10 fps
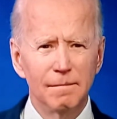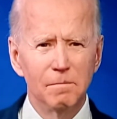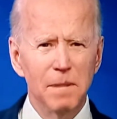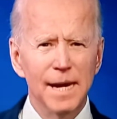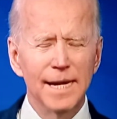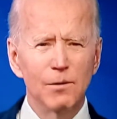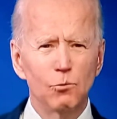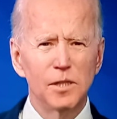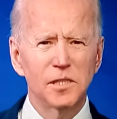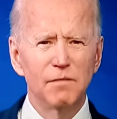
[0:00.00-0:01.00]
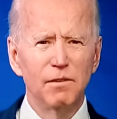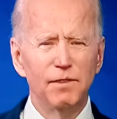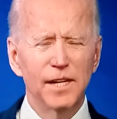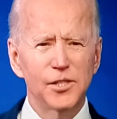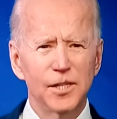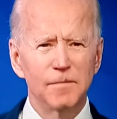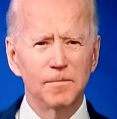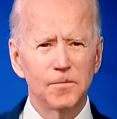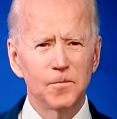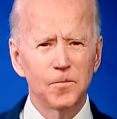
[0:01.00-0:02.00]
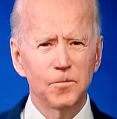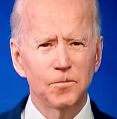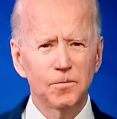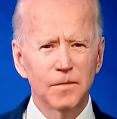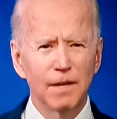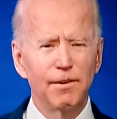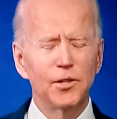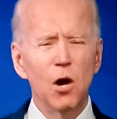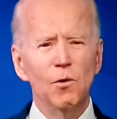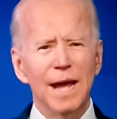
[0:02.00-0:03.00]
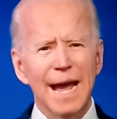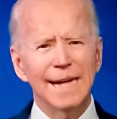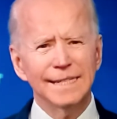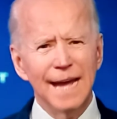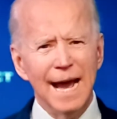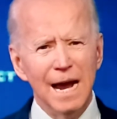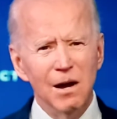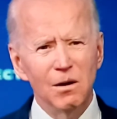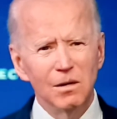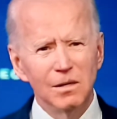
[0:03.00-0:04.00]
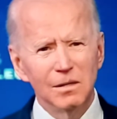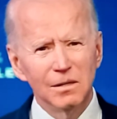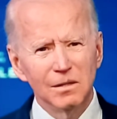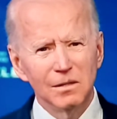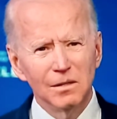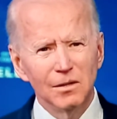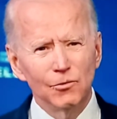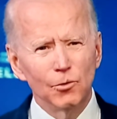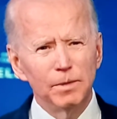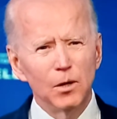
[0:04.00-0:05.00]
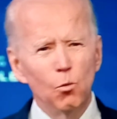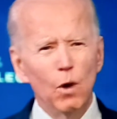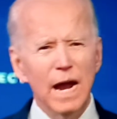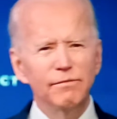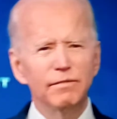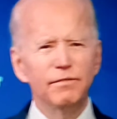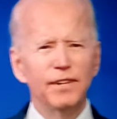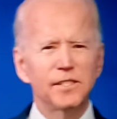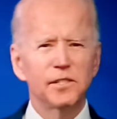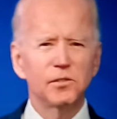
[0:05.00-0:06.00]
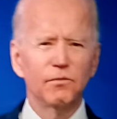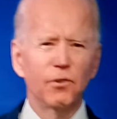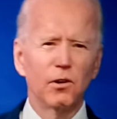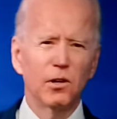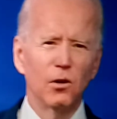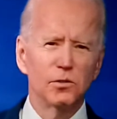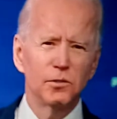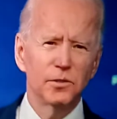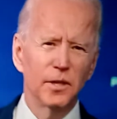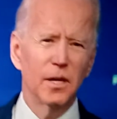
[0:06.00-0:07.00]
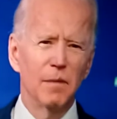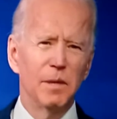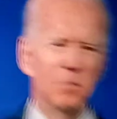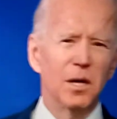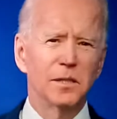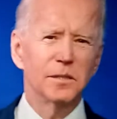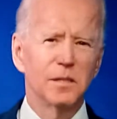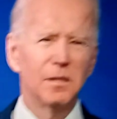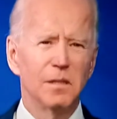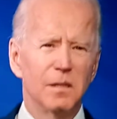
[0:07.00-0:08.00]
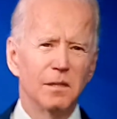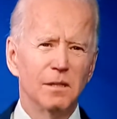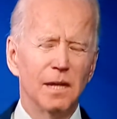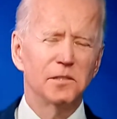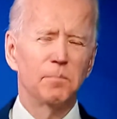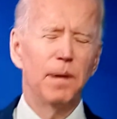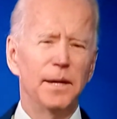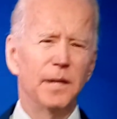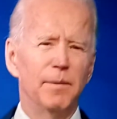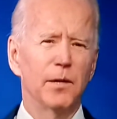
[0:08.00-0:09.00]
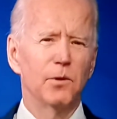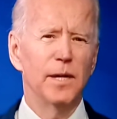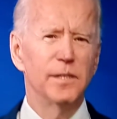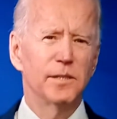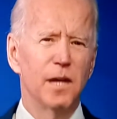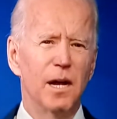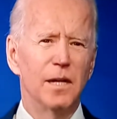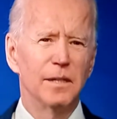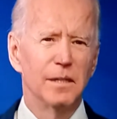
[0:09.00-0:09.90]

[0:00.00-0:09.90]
many at risk of eviction. If we don't act now, there'll be a wave of evictions and foreclosures in the coming months as the pandemic rages on.